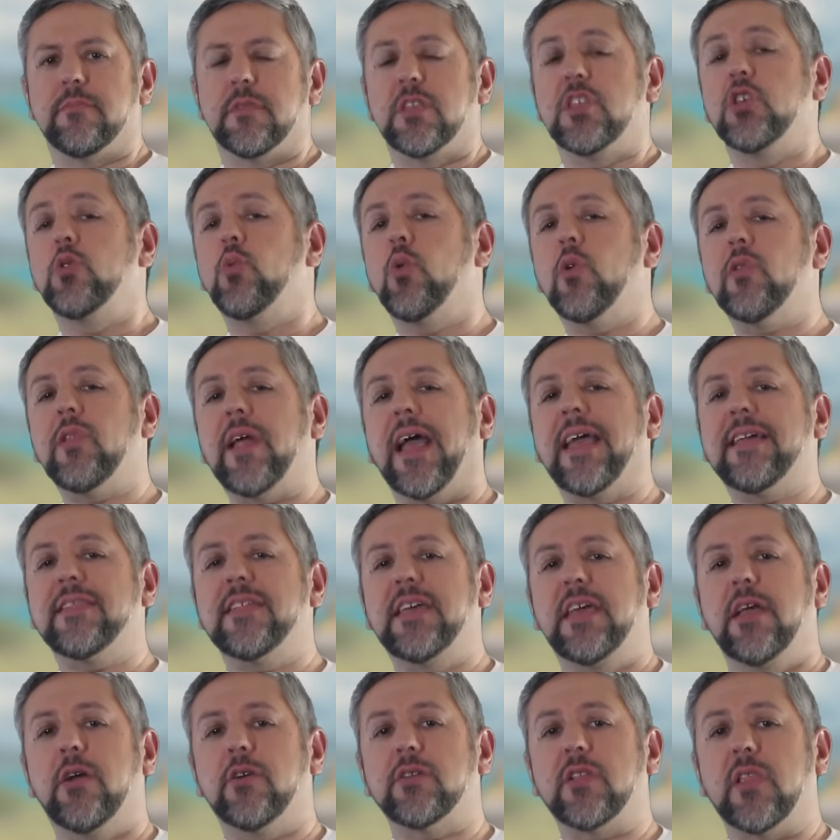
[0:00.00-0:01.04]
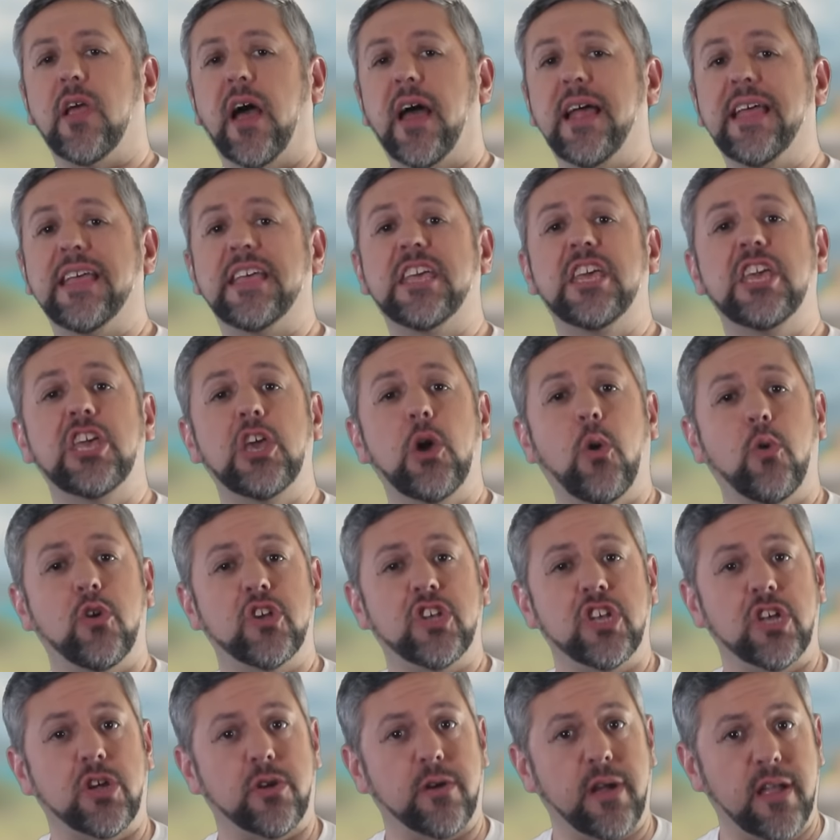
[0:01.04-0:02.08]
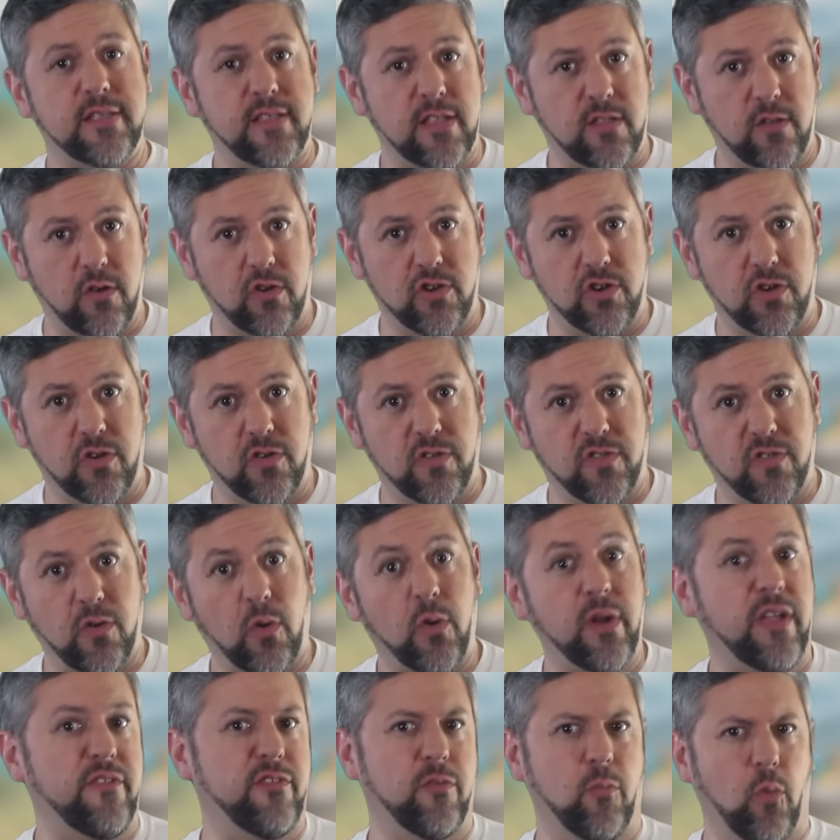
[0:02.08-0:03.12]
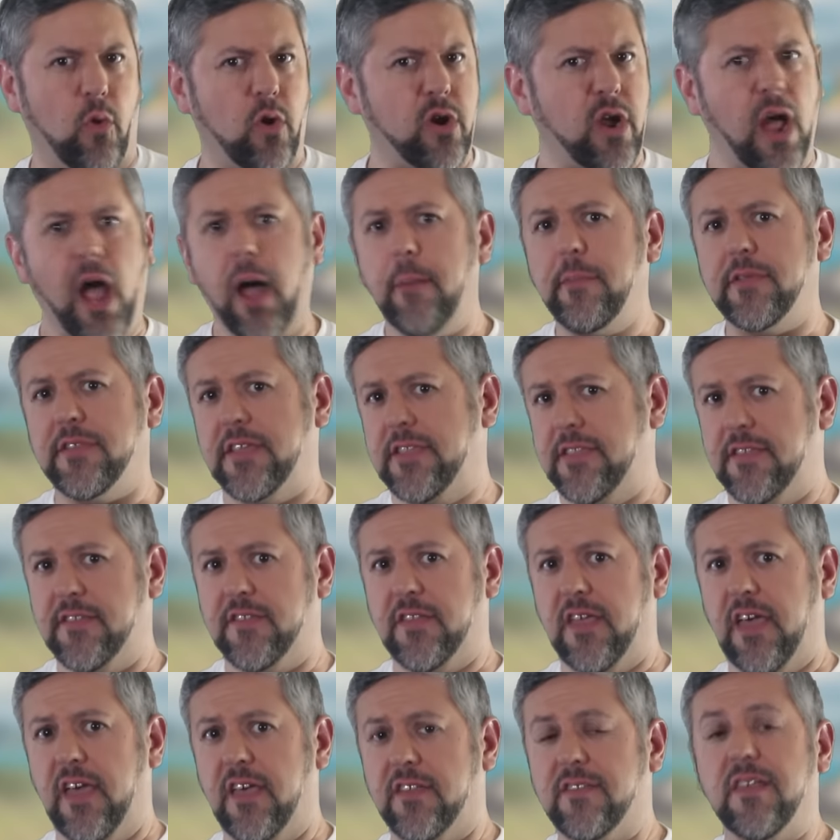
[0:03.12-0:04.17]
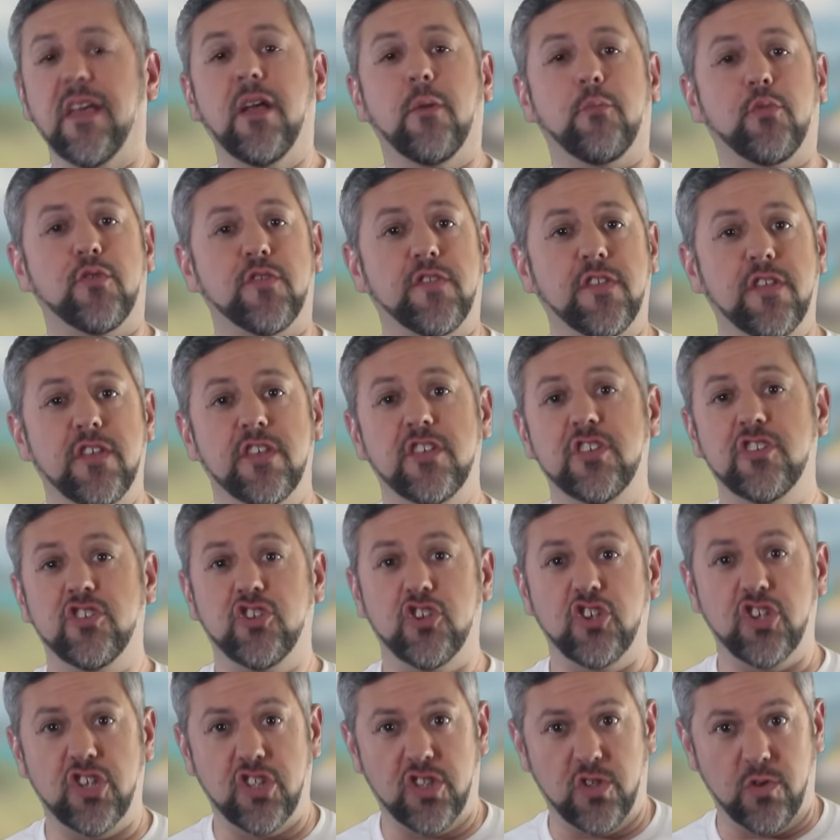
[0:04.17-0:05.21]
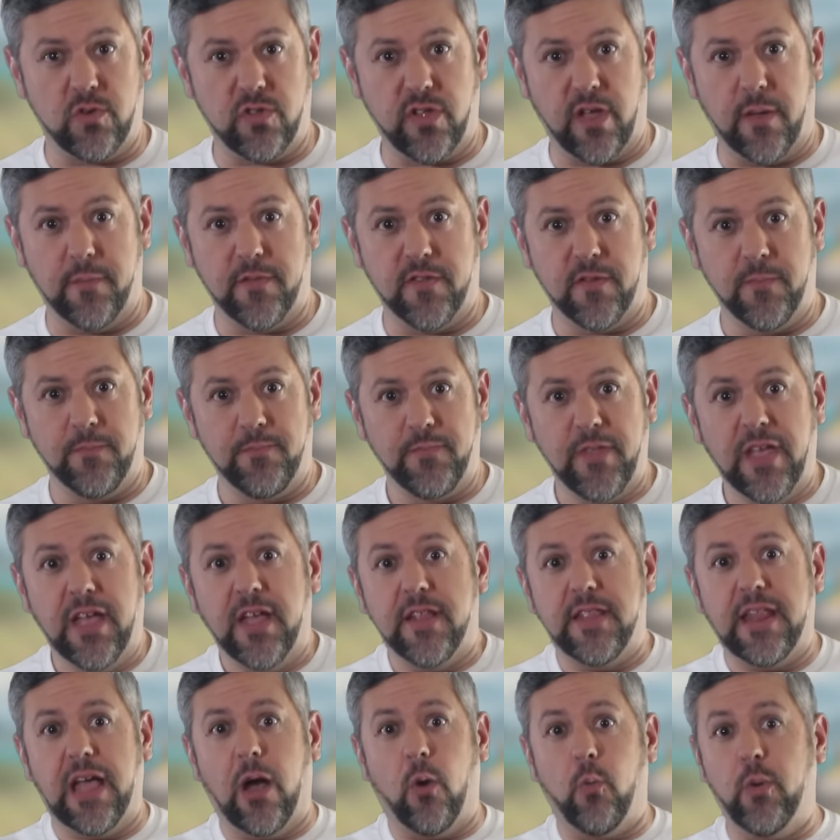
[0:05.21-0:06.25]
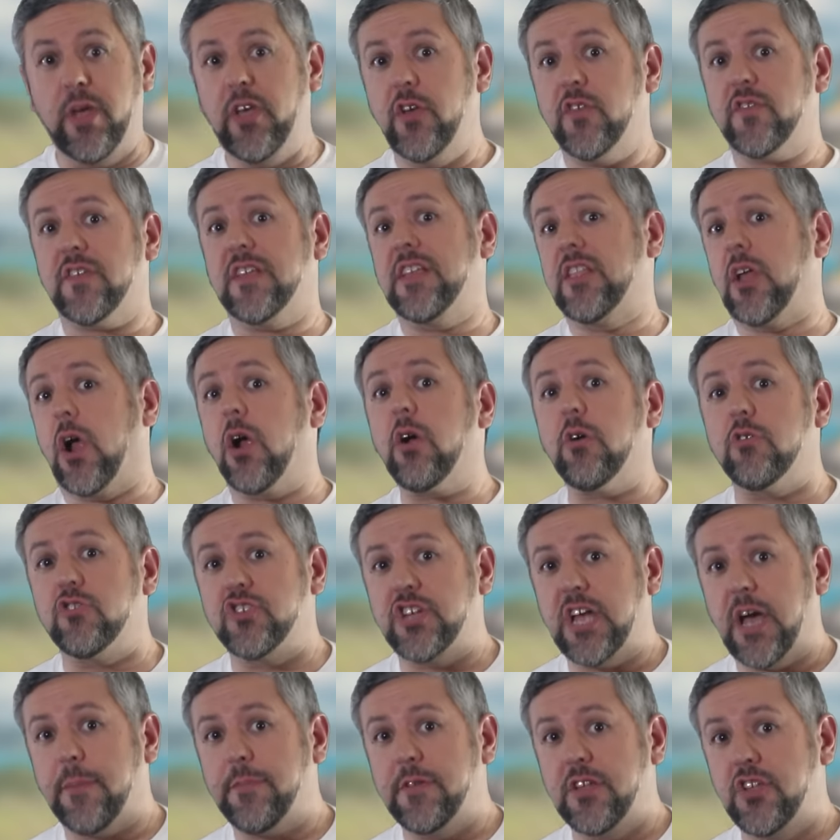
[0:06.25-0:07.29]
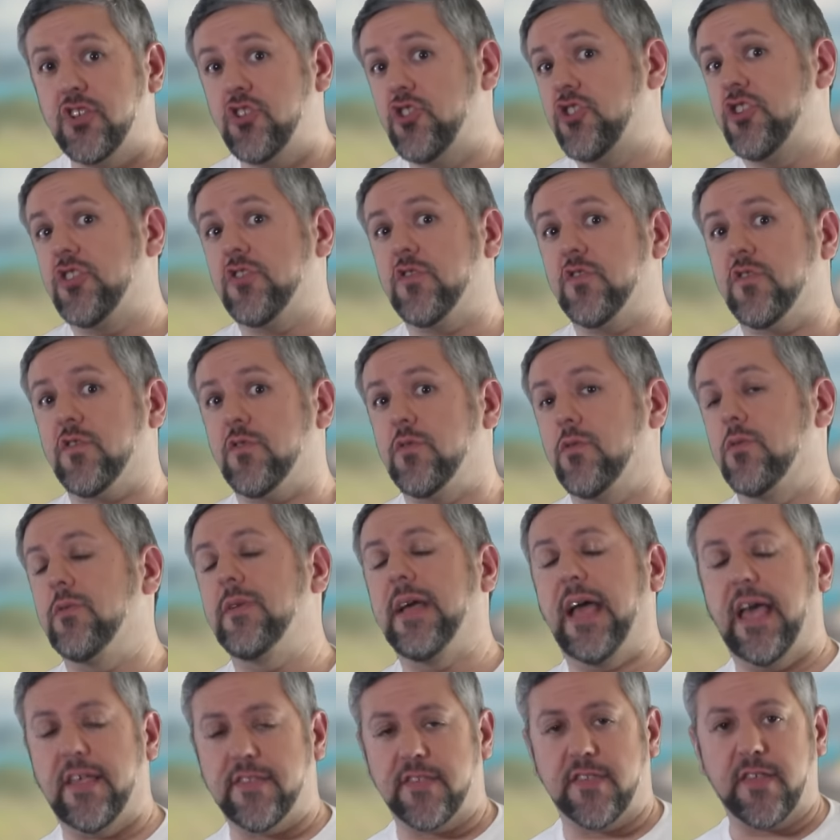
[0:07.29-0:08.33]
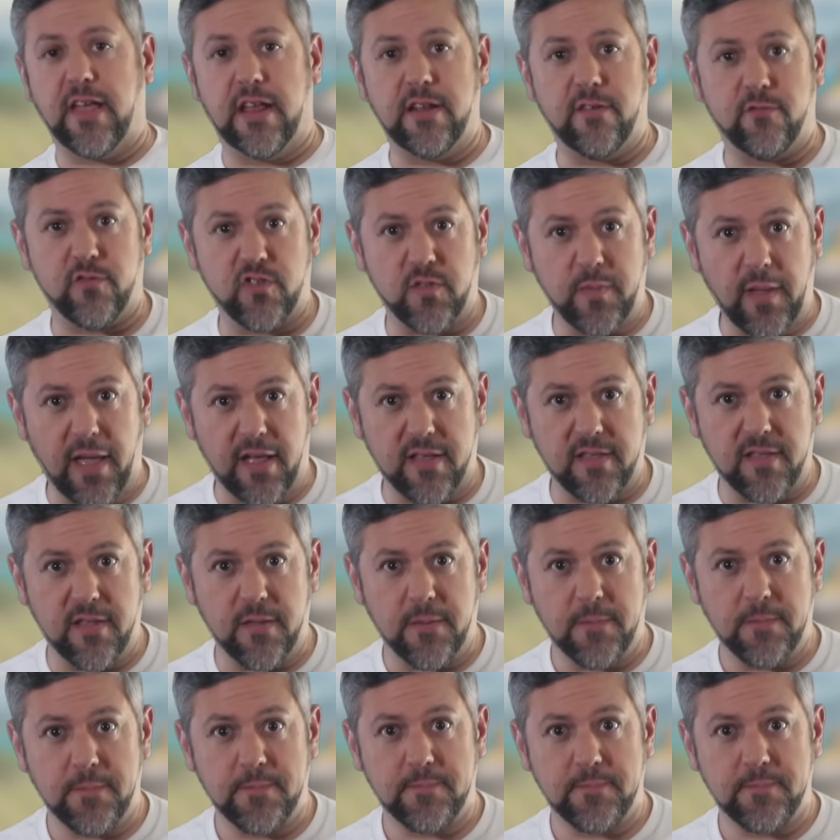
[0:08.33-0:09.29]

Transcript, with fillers: You will likely hear it a lot in Kyokushin Karate dojos, or even more commonly these days, Brazilian Jiu-Jitsu clubs. Now, we use it in our own Japanese Jiu-Jitsu school as a sign of respect.